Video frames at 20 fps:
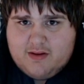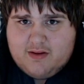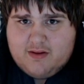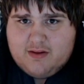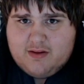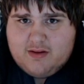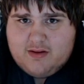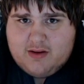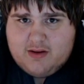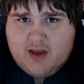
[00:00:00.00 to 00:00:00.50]

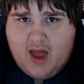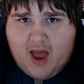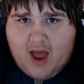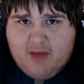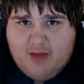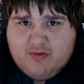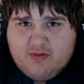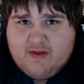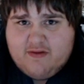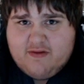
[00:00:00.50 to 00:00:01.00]
I'm
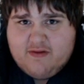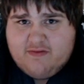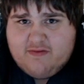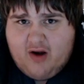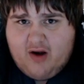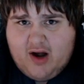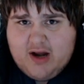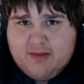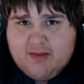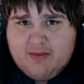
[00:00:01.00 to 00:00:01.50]
really
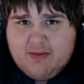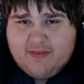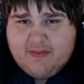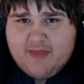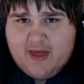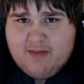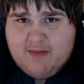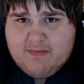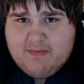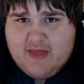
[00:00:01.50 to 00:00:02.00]
sorry about
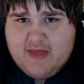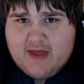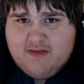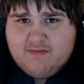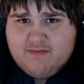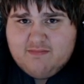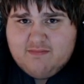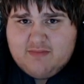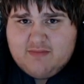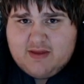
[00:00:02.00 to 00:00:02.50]
that, but that
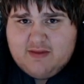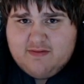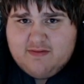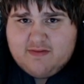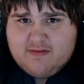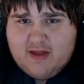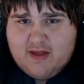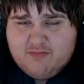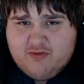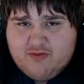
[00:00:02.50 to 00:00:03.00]
means that
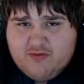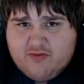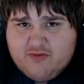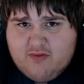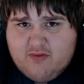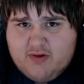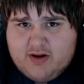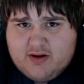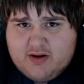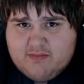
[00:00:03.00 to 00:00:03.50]
I'm just
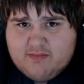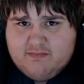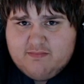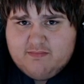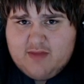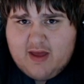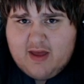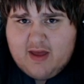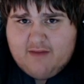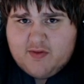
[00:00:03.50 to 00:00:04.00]
going to
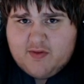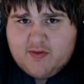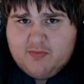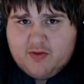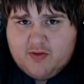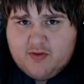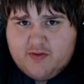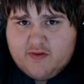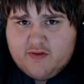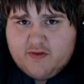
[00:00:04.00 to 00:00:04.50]
have to put
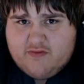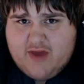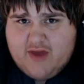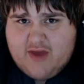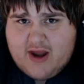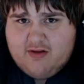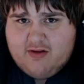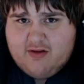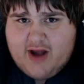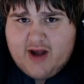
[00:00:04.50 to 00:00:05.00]
this channel
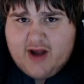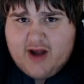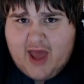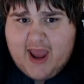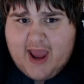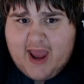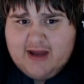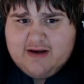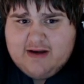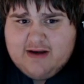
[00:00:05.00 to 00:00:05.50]
on
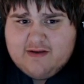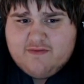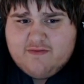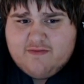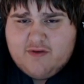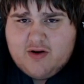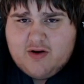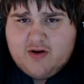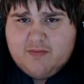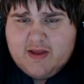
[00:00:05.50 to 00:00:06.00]
hiatus for
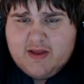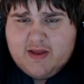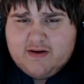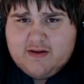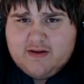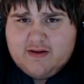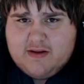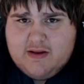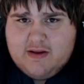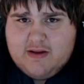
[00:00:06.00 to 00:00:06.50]
a bit.
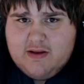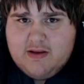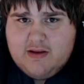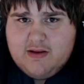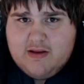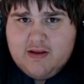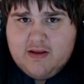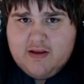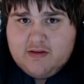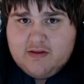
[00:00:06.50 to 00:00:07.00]

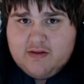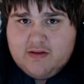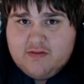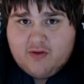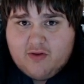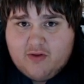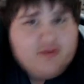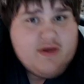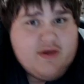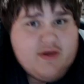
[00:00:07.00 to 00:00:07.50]
Don't
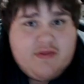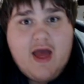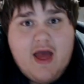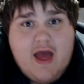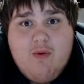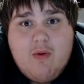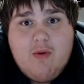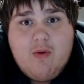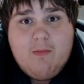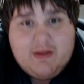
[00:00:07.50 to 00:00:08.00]
think that I
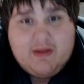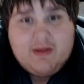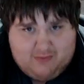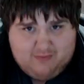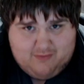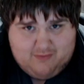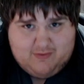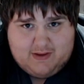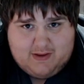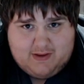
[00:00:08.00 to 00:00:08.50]
won't be
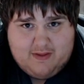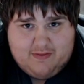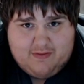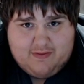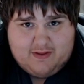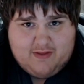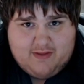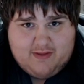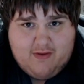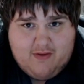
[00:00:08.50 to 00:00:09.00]
doing nothing,
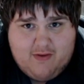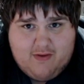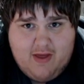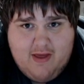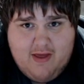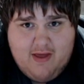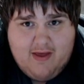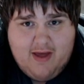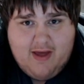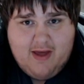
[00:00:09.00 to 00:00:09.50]
though.
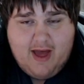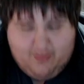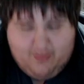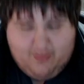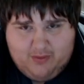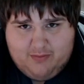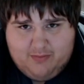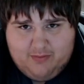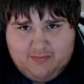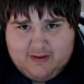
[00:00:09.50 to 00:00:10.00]
I will
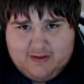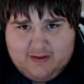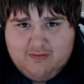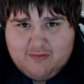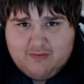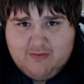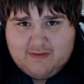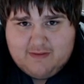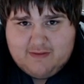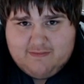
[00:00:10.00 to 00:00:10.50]
be
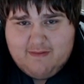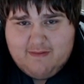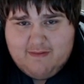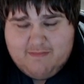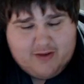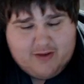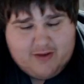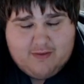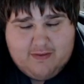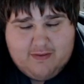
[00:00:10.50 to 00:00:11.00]
doing something,
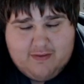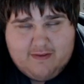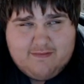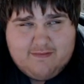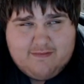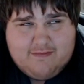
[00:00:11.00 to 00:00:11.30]
or at least